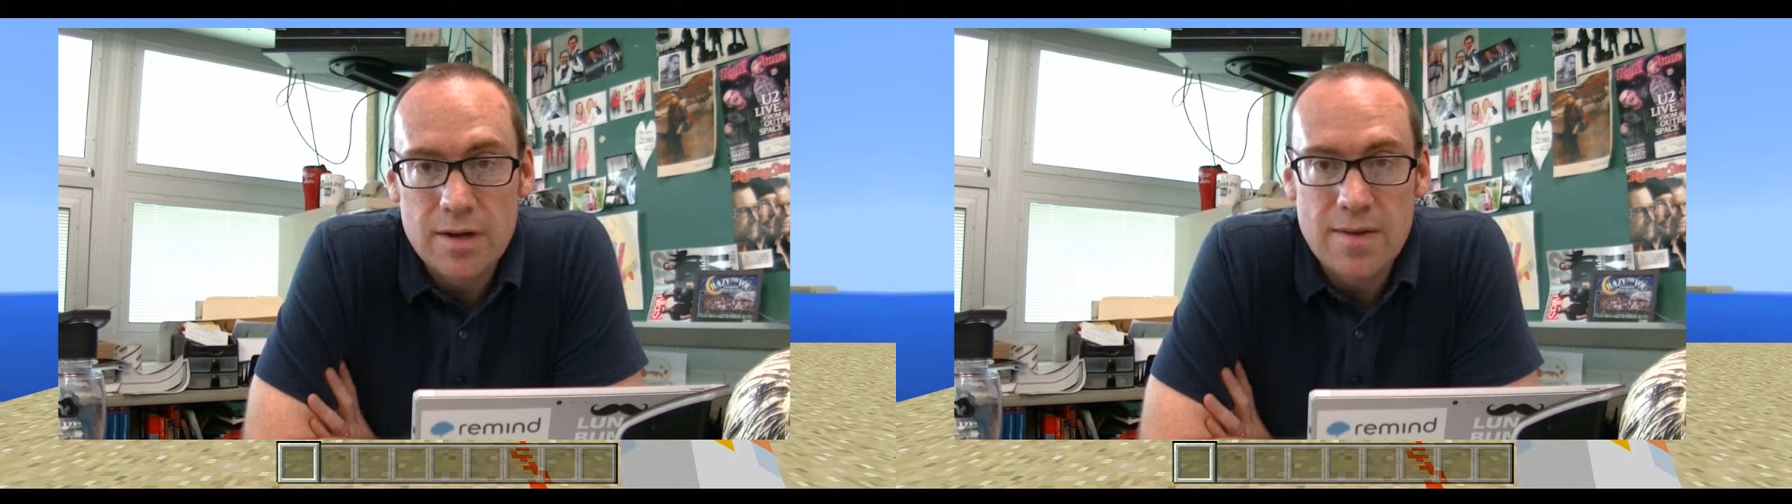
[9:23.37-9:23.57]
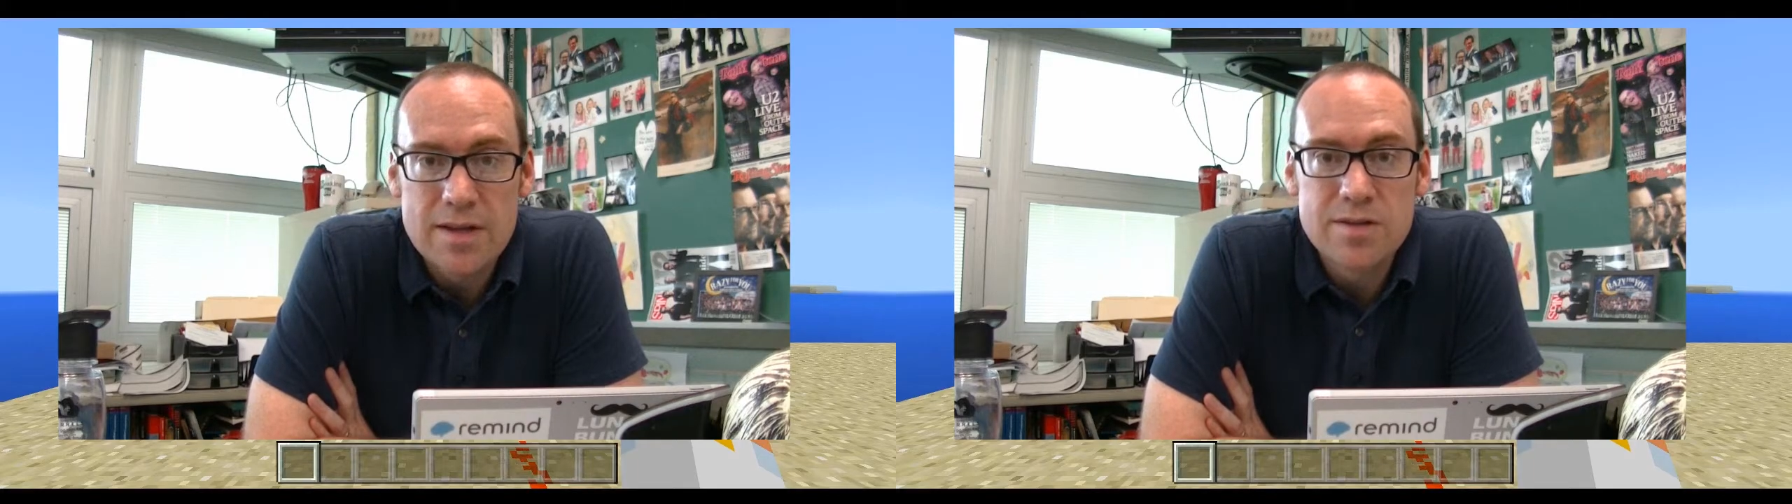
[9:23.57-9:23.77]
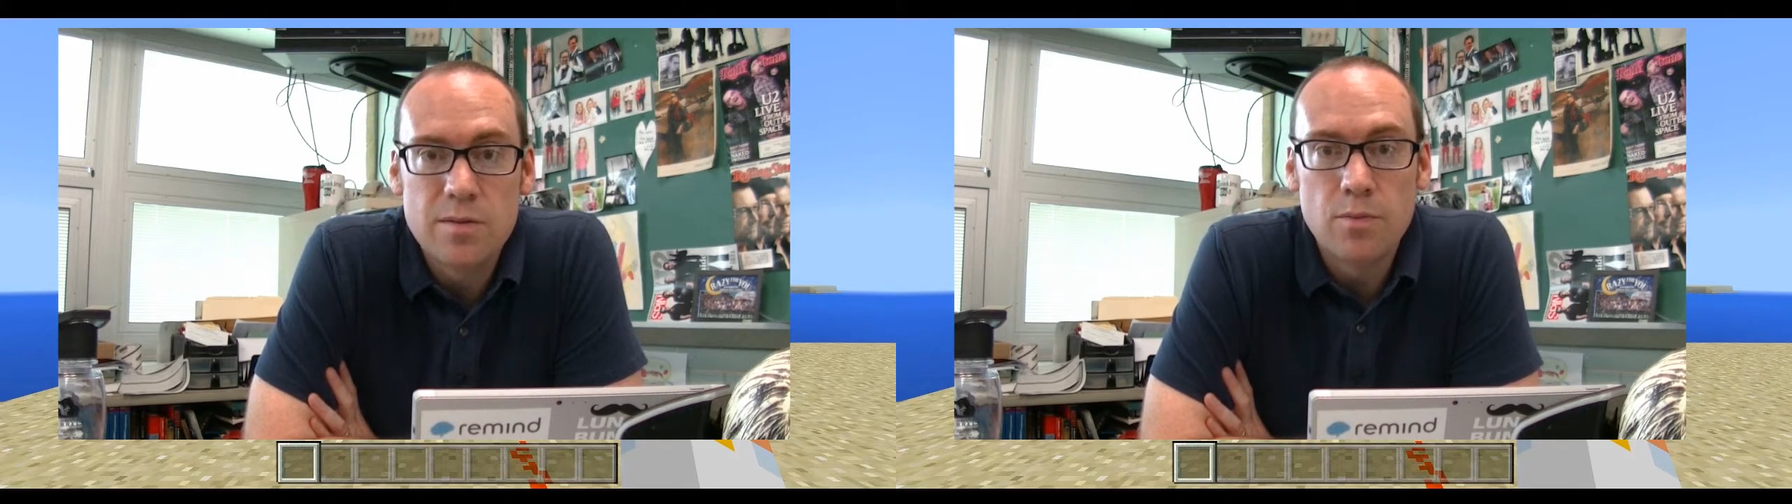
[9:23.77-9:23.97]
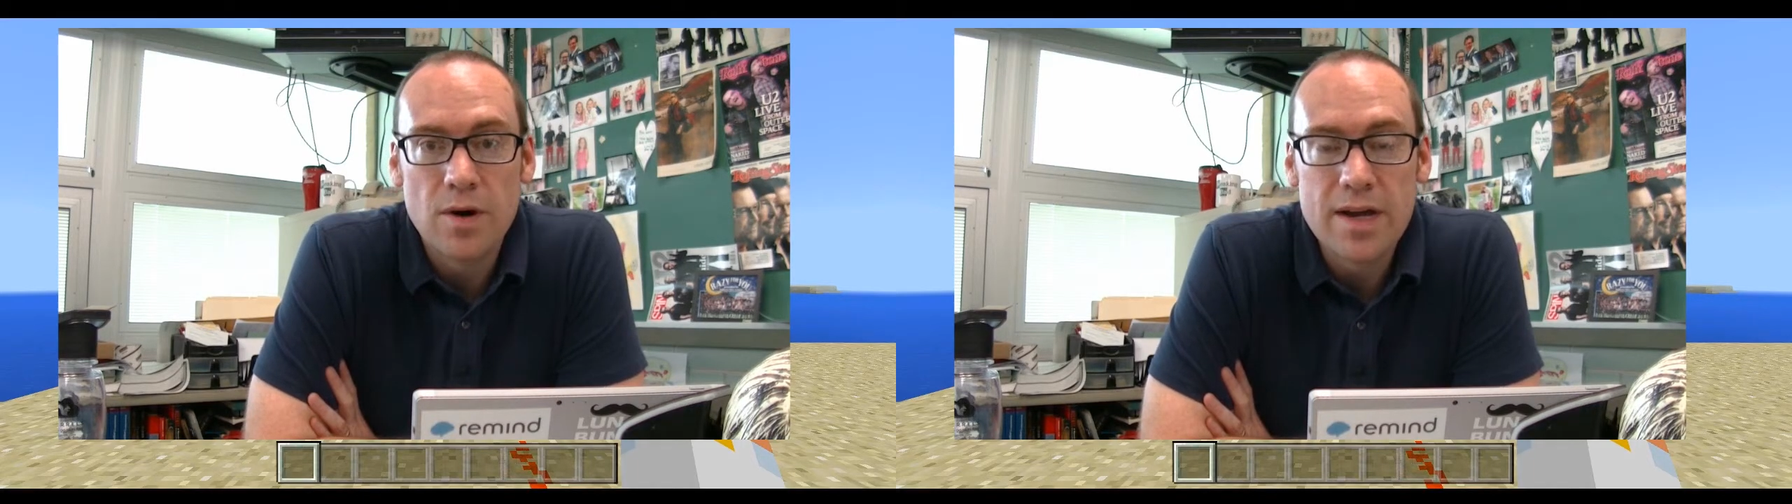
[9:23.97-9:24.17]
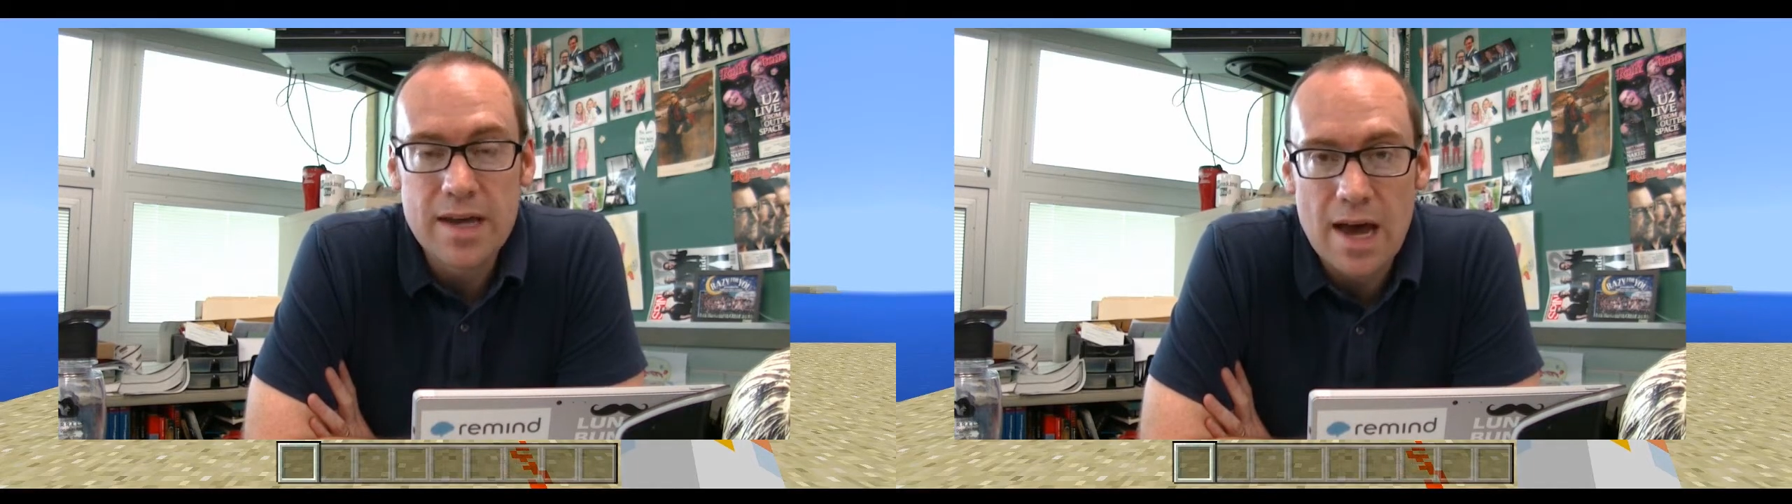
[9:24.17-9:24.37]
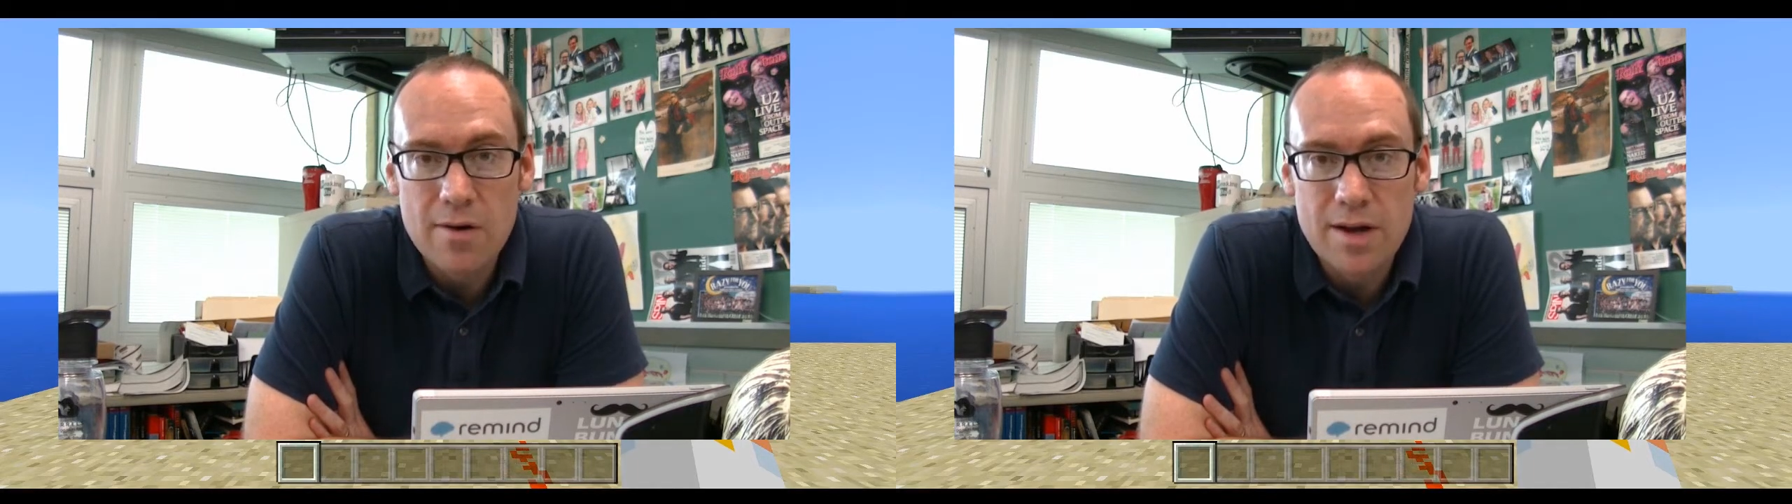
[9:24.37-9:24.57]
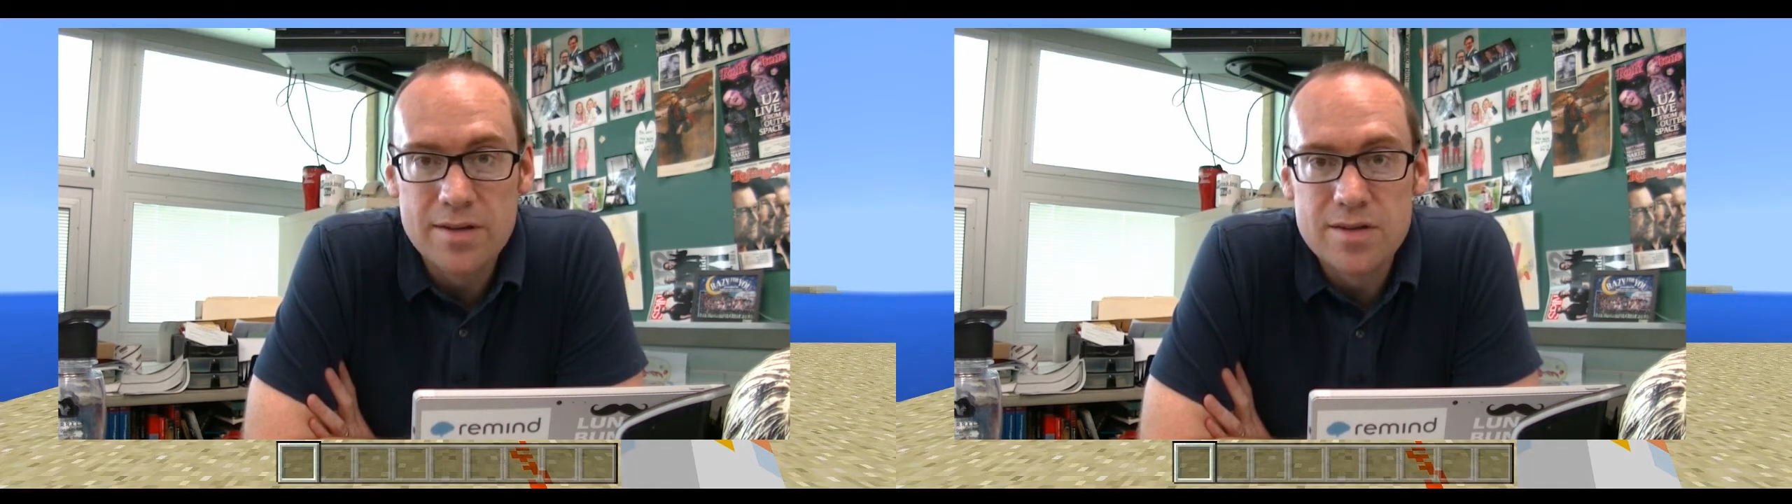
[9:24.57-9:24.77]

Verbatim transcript: and that's to break out and